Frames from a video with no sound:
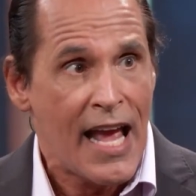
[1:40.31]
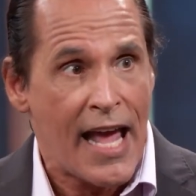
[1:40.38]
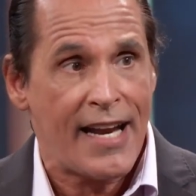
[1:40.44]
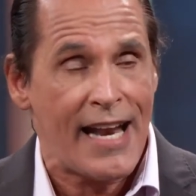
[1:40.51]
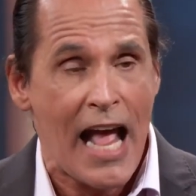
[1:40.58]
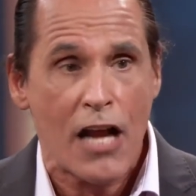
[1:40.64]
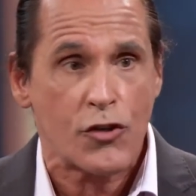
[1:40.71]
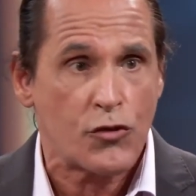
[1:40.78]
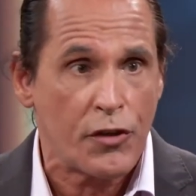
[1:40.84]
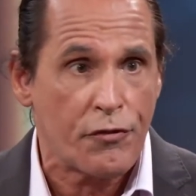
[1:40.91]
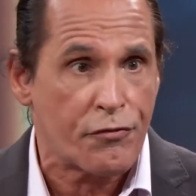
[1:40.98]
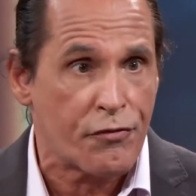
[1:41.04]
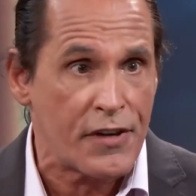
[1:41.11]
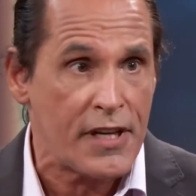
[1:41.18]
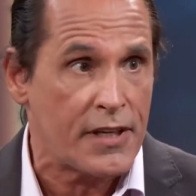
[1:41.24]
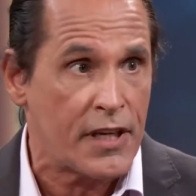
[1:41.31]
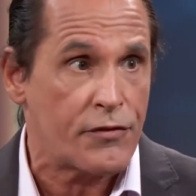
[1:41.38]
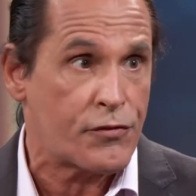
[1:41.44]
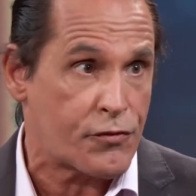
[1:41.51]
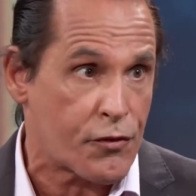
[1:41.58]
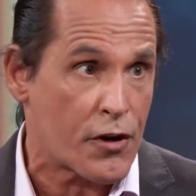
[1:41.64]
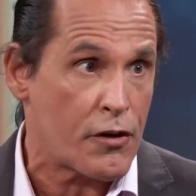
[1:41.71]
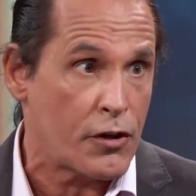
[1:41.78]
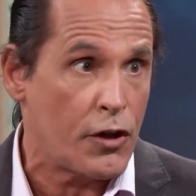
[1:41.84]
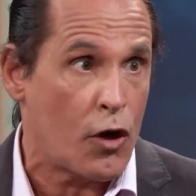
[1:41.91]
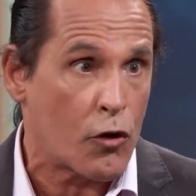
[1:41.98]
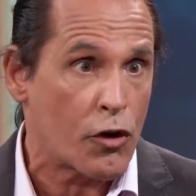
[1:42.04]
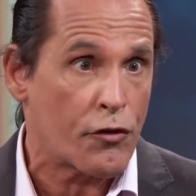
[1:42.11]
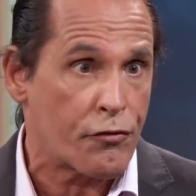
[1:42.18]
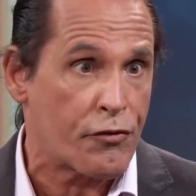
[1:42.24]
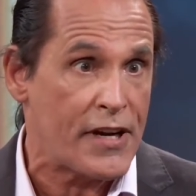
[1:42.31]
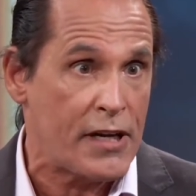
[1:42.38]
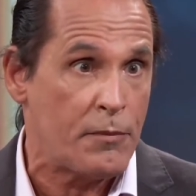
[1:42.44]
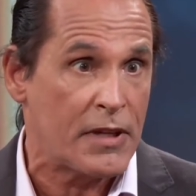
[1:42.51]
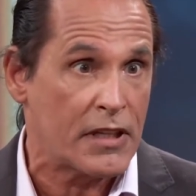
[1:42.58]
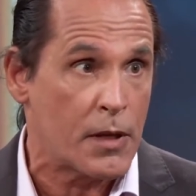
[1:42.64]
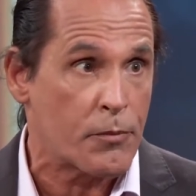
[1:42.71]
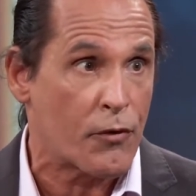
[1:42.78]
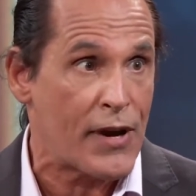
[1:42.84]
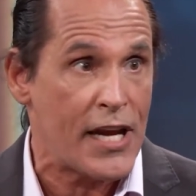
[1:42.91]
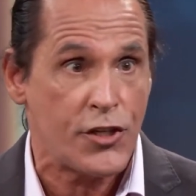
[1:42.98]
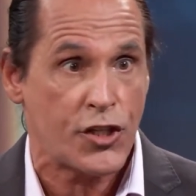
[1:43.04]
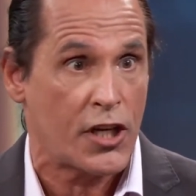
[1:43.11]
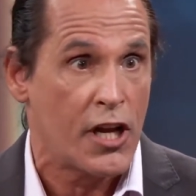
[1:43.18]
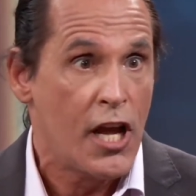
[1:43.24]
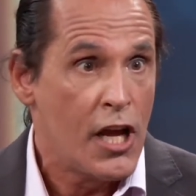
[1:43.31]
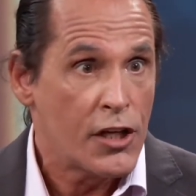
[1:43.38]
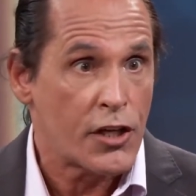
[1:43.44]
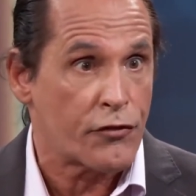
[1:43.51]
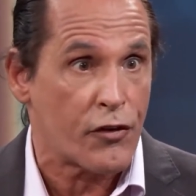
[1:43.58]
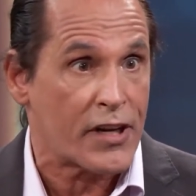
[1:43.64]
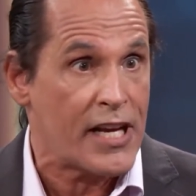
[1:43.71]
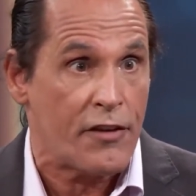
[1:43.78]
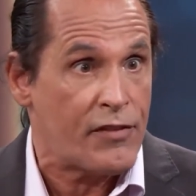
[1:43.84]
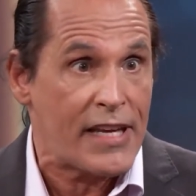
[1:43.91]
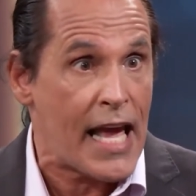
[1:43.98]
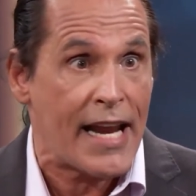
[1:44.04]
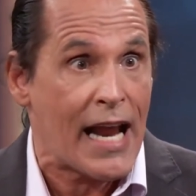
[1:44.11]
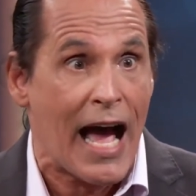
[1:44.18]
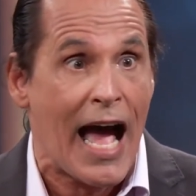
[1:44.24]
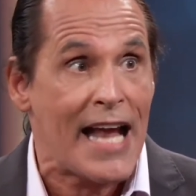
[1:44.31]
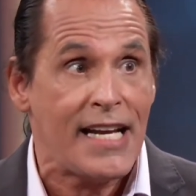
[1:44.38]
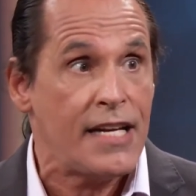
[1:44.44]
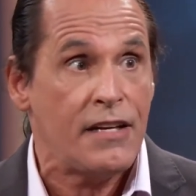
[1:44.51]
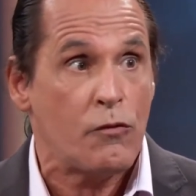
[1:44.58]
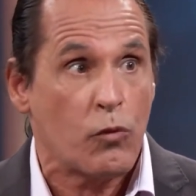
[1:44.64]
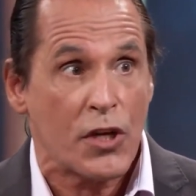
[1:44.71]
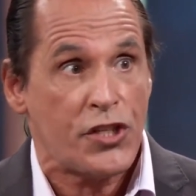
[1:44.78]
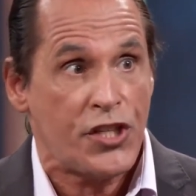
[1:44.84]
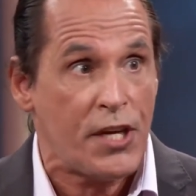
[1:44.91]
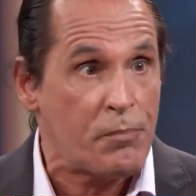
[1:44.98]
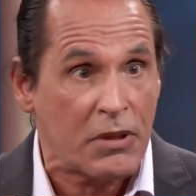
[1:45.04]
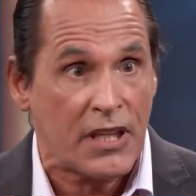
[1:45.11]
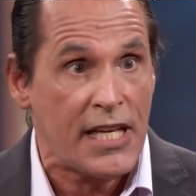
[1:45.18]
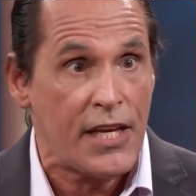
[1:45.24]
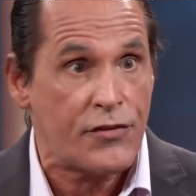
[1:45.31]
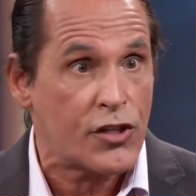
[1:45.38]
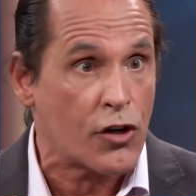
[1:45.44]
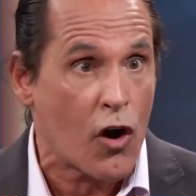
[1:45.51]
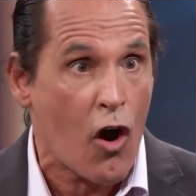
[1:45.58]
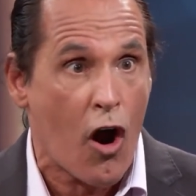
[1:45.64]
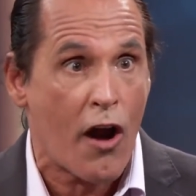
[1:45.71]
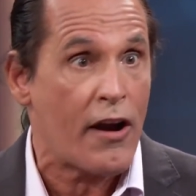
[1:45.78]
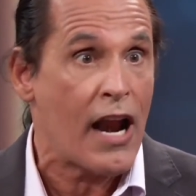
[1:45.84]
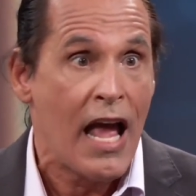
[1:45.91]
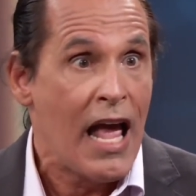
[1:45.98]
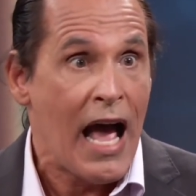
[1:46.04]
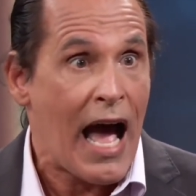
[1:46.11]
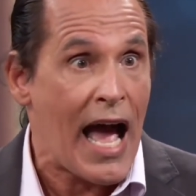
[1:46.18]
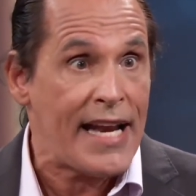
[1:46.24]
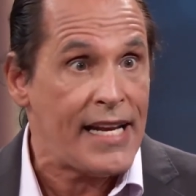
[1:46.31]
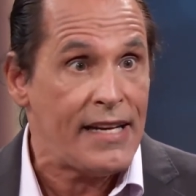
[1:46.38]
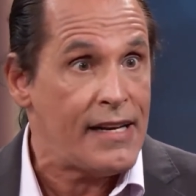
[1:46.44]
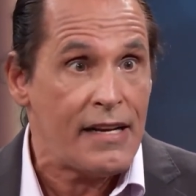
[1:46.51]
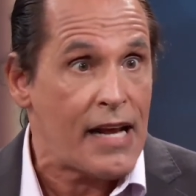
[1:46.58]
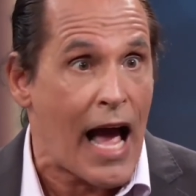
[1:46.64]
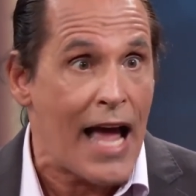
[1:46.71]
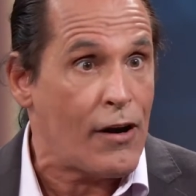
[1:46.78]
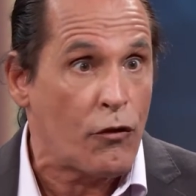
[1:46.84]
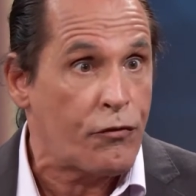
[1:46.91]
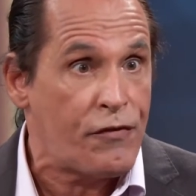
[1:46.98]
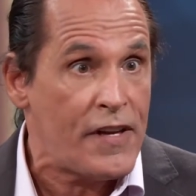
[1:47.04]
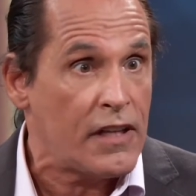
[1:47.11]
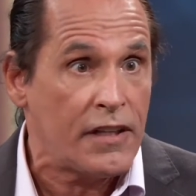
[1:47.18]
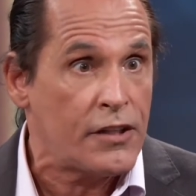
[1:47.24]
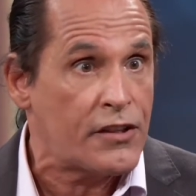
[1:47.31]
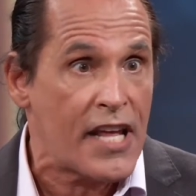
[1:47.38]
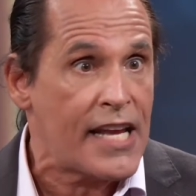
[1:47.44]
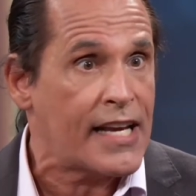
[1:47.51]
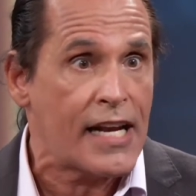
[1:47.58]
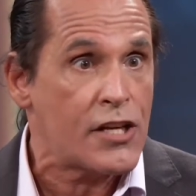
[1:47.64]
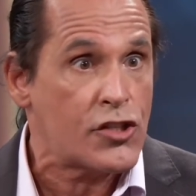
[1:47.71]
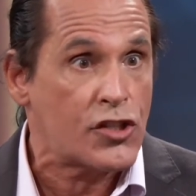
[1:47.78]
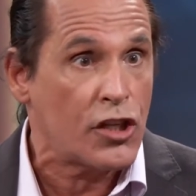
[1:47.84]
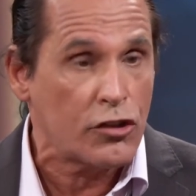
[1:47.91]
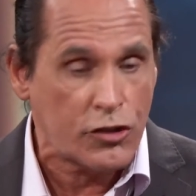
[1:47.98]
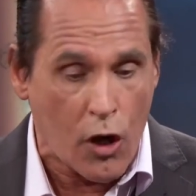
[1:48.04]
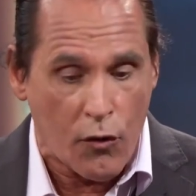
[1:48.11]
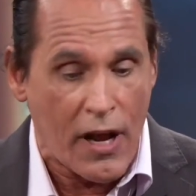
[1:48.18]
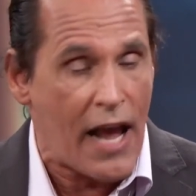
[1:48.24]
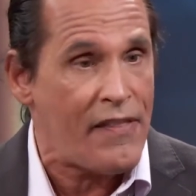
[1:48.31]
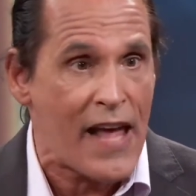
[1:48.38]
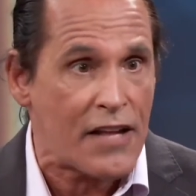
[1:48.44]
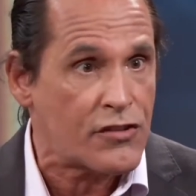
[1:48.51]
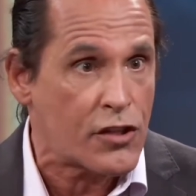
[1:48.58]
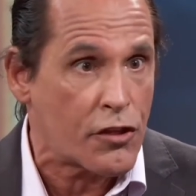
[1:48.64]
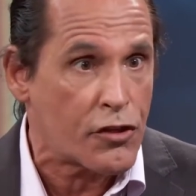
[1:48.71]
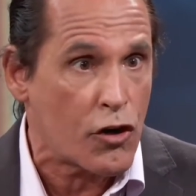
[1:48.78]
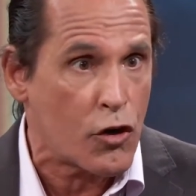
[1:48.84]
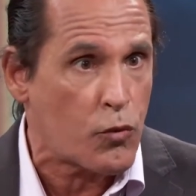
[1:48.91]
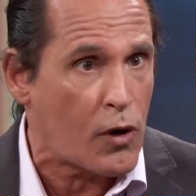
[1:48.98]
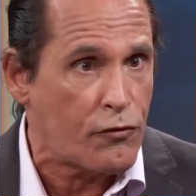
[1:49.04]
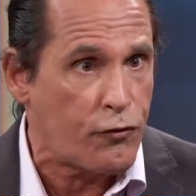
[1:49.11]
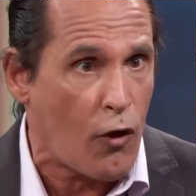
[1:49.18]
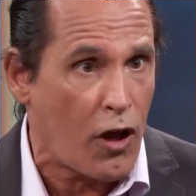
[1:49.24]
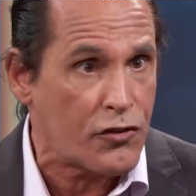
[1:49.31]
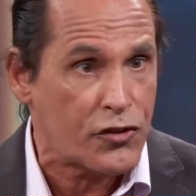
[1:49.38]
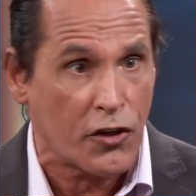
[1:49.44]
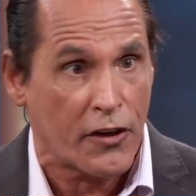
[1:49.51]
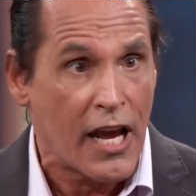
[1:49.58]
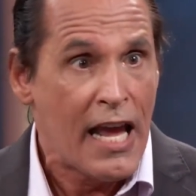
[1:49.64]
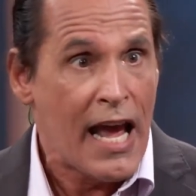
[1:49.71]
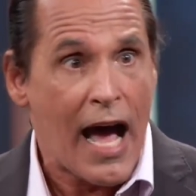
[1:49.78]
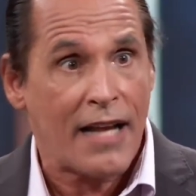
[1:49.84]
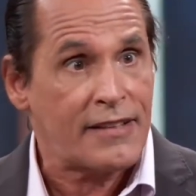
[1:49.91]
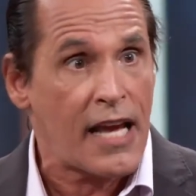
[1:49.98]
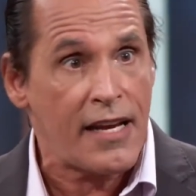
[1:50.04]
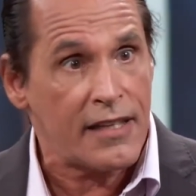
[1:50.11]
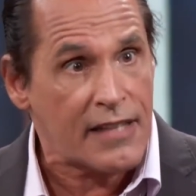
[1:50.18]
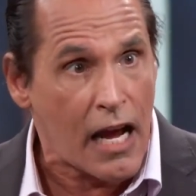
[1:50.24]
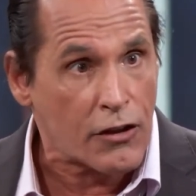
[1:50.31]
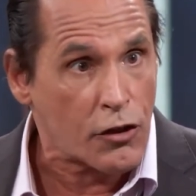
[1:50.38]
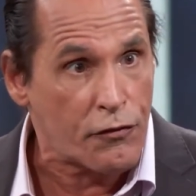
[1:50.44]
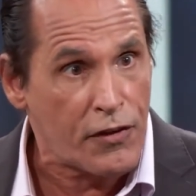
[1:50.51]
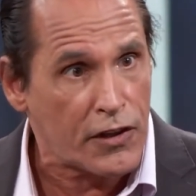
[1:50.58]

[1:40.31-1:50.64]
And it actually free, gives her, you know, her freedom and liberation to forgive. Again, I didn't, what she believes in her heart, I didn't, I don't feel and think, and I still don't. And that's the third one, falsehood. I'll tell you, Dr.